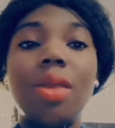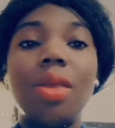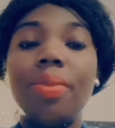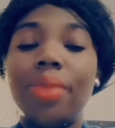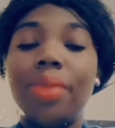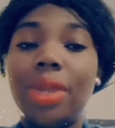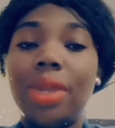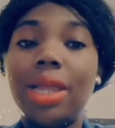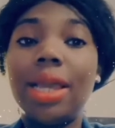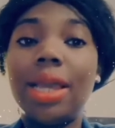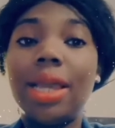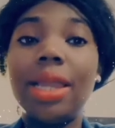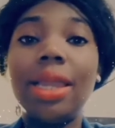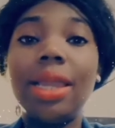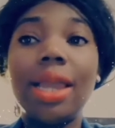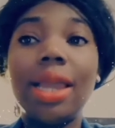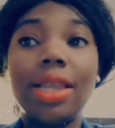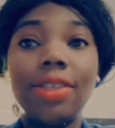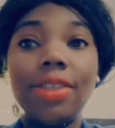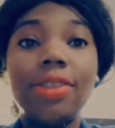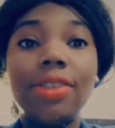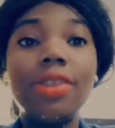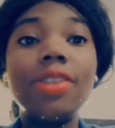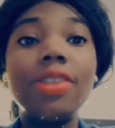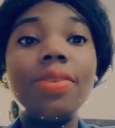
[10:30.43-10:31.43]
But I
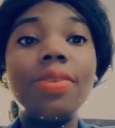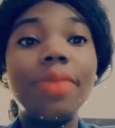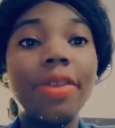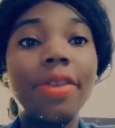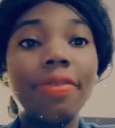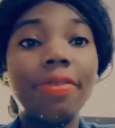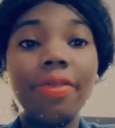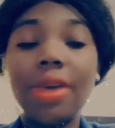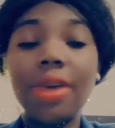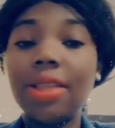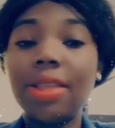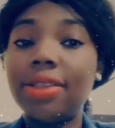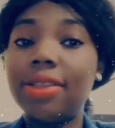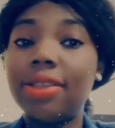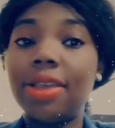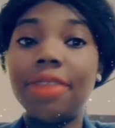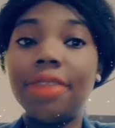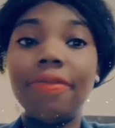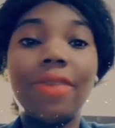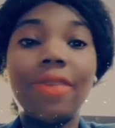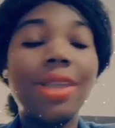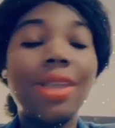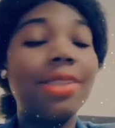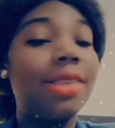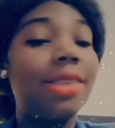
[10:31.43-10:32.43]
took to my father's
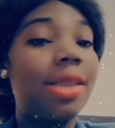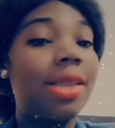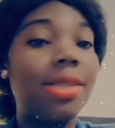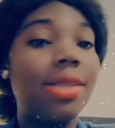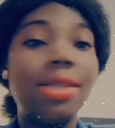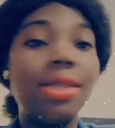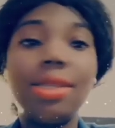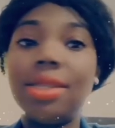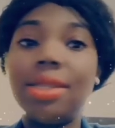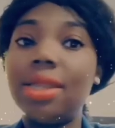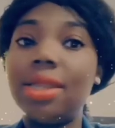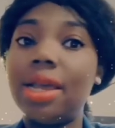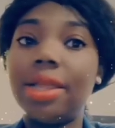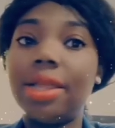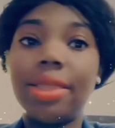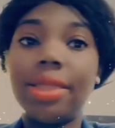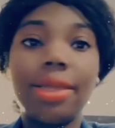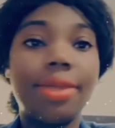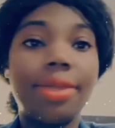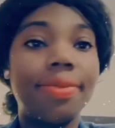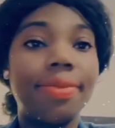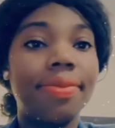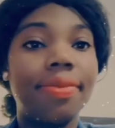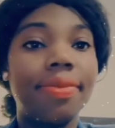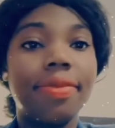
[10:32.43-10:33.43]
advice. I did
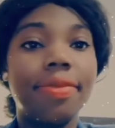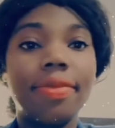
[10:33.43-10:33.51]
nothing.